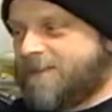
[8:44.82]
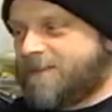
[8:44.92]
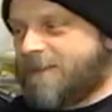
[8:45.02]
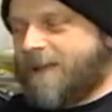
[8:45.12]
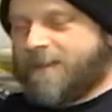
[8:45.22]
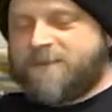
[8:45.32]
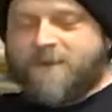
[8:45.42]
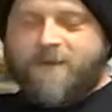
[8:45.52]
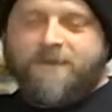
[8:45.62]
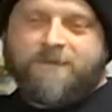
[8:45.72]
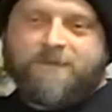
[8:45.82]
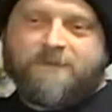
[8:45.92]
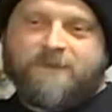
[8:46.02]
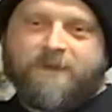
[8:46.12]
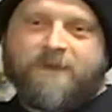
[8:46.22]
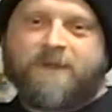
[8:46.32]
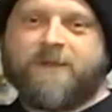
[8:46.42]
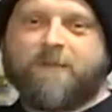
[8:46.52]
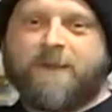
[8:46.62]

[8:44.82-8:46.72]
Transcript: yeah, I'm sorry to hear